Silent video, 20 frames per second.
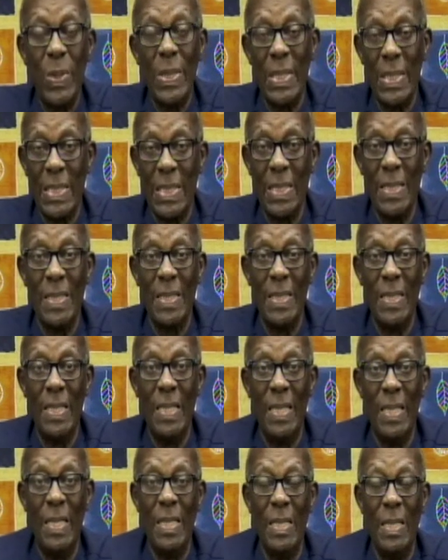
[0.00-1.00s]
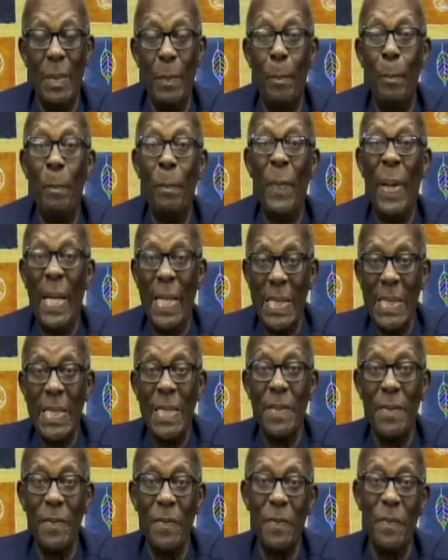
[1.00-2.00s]
is a
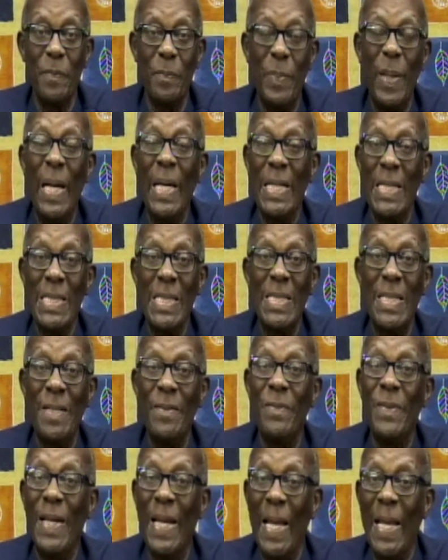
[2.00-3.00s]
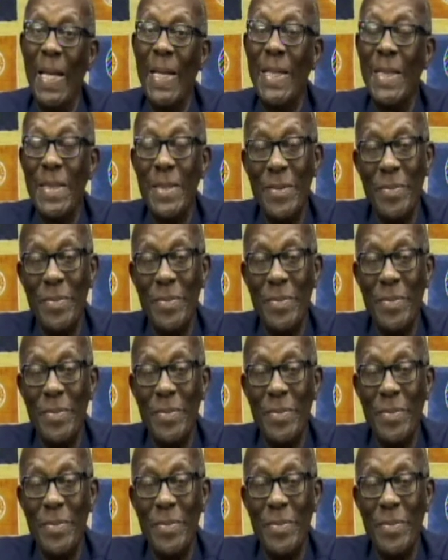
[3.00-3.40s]
massive parcel of land.